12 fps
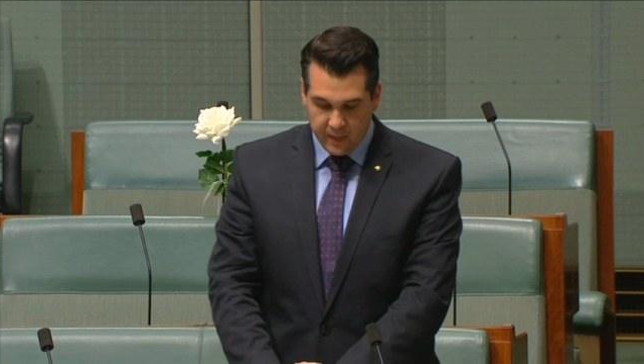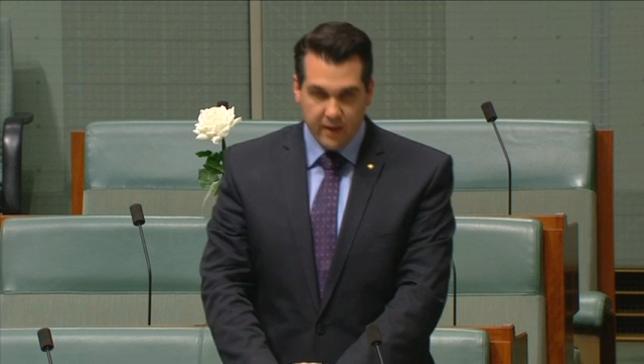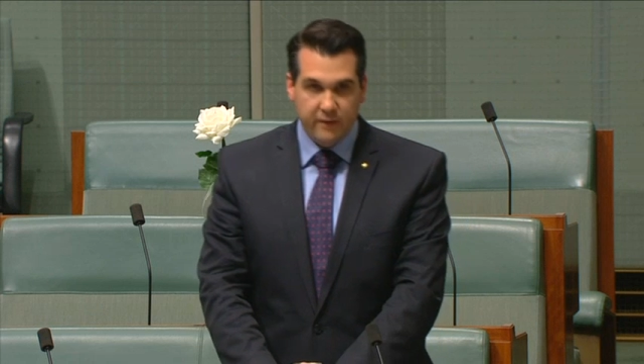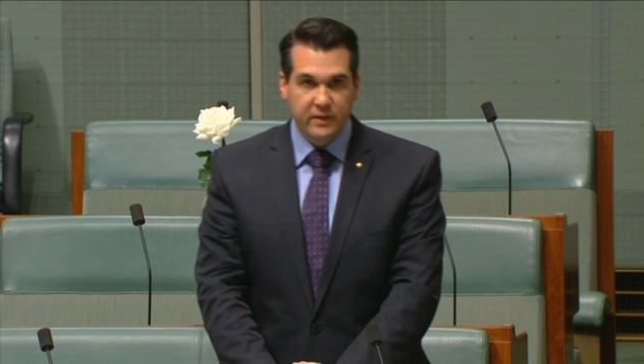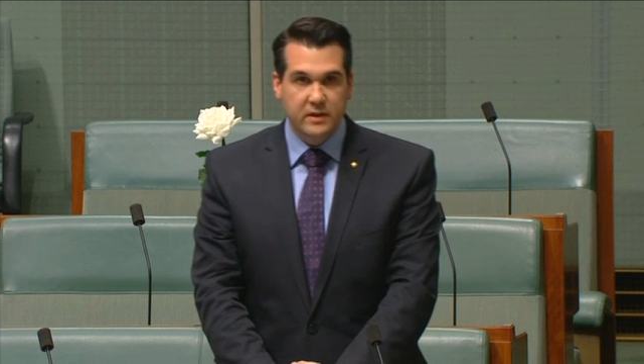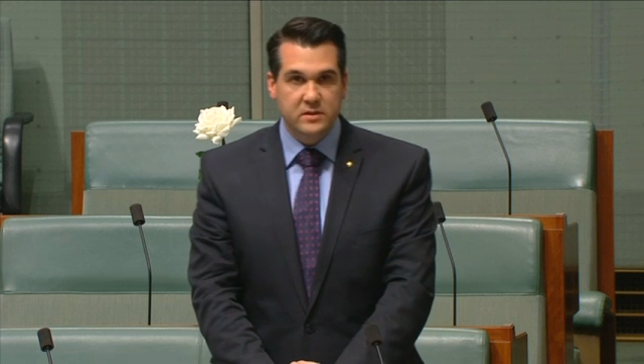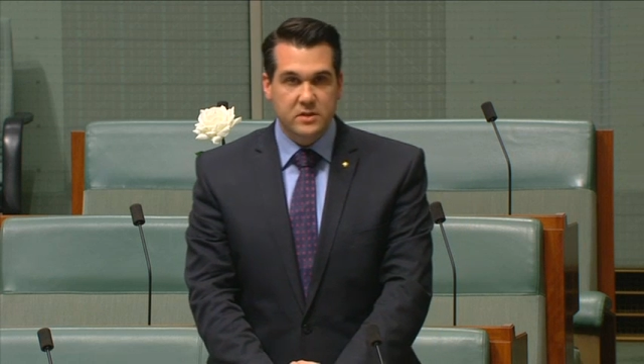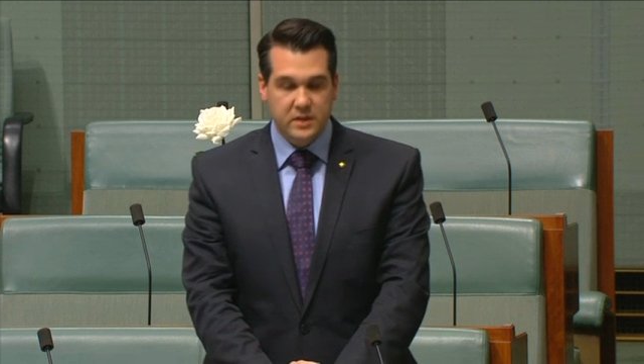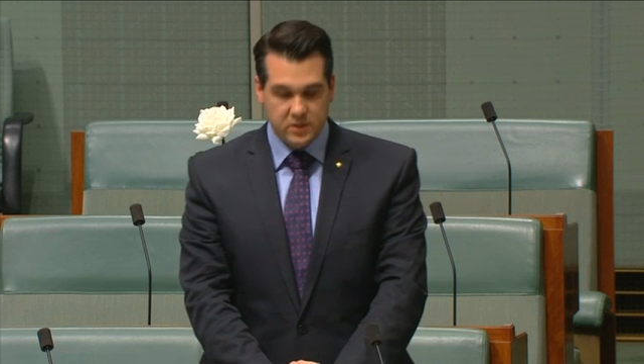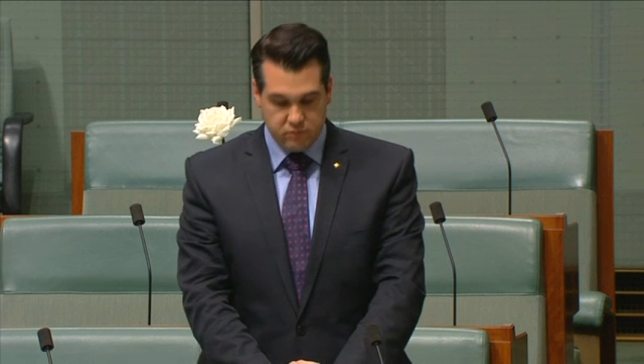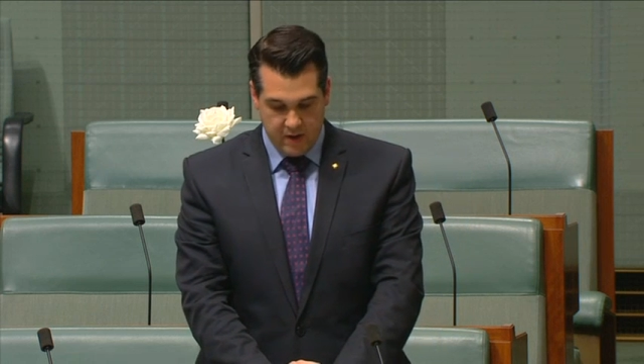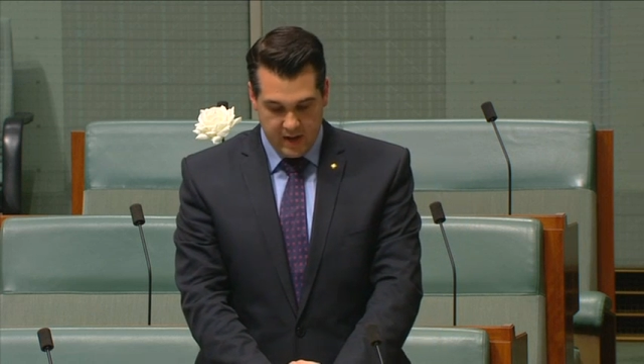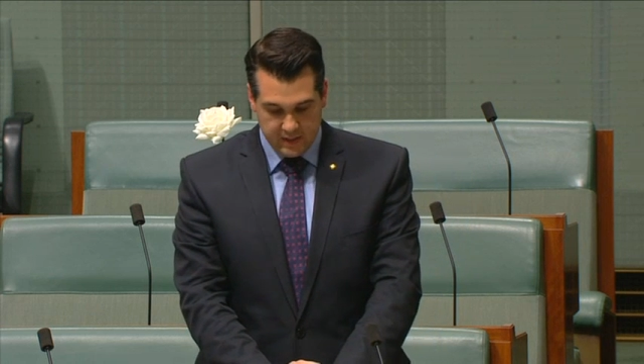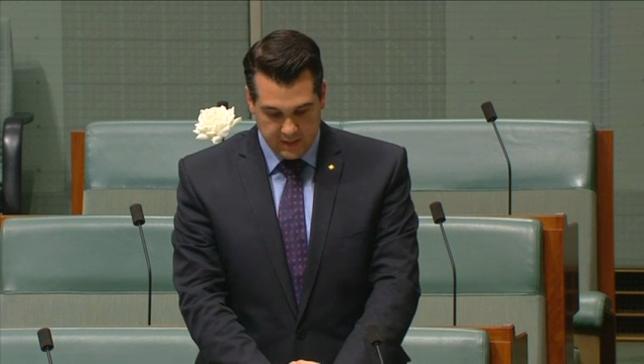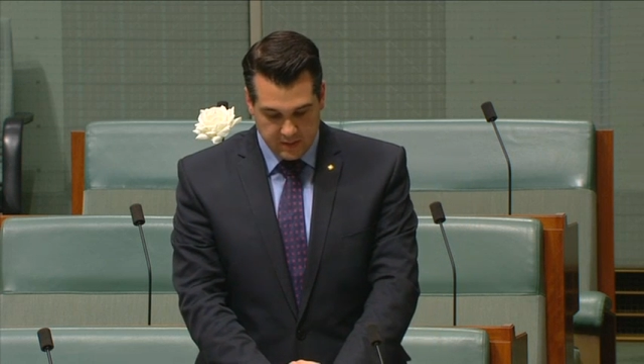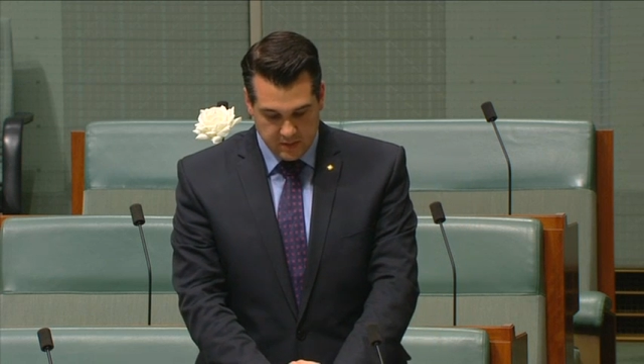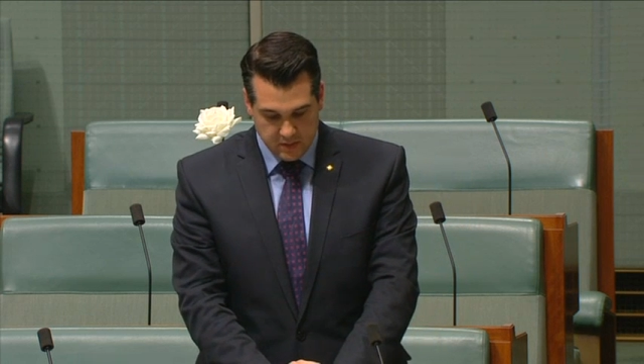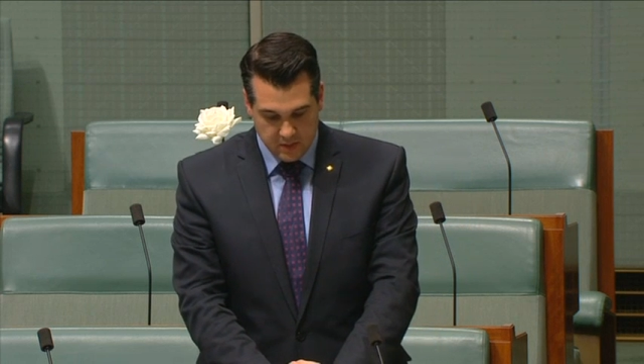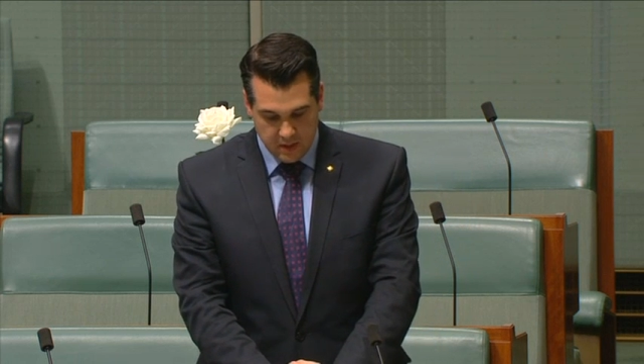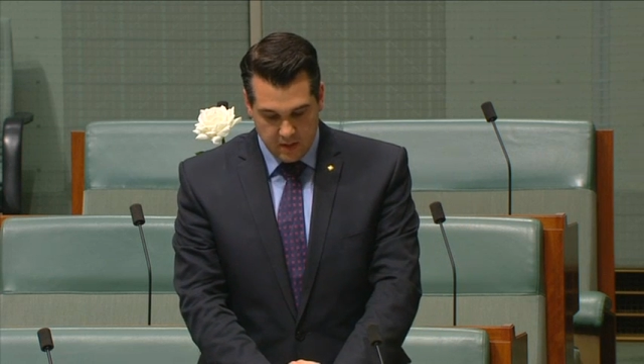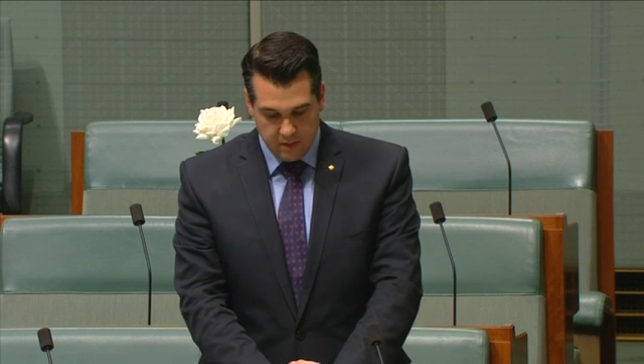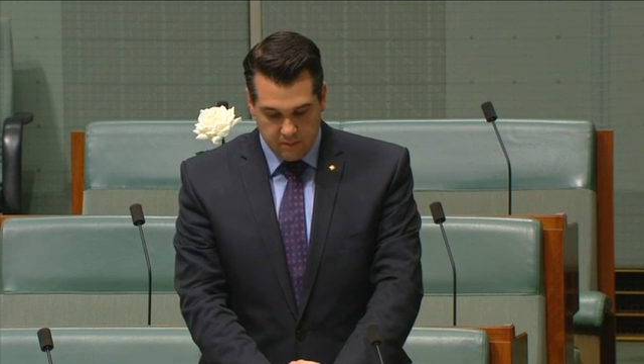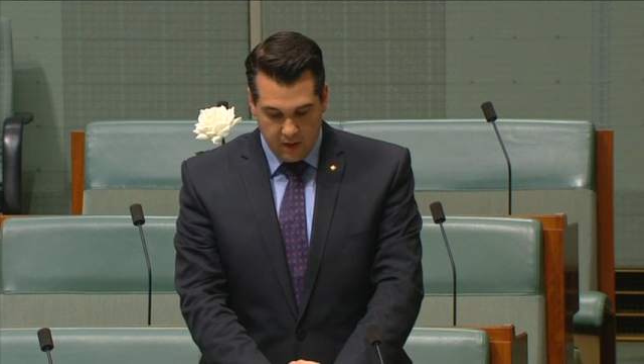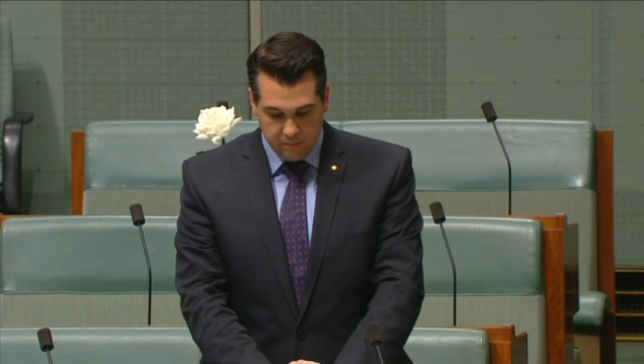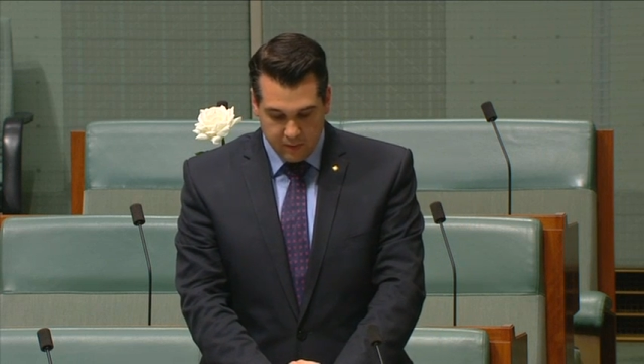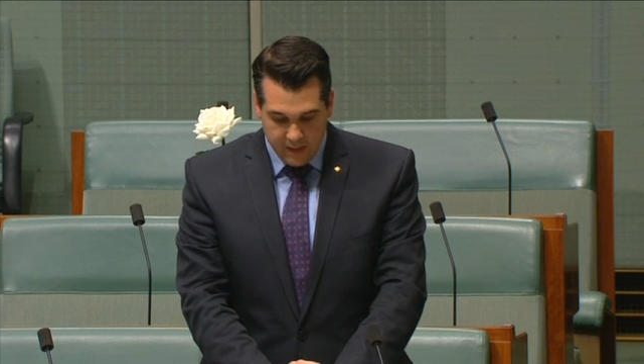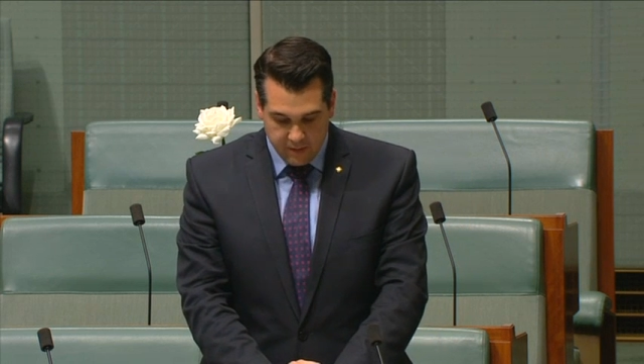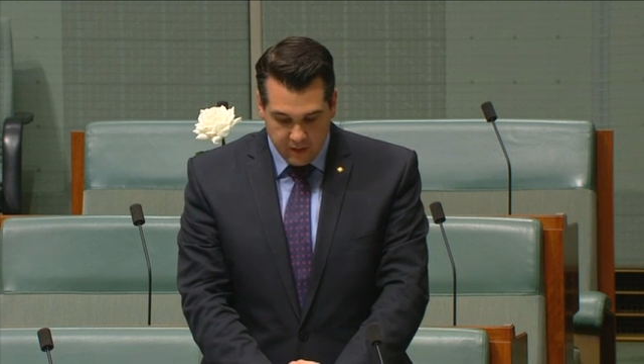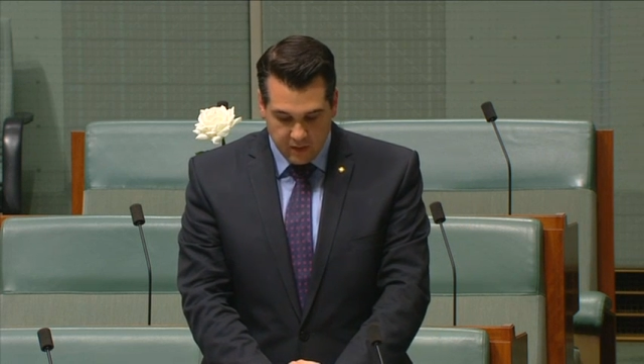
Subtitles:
of innocent Israelis by blaming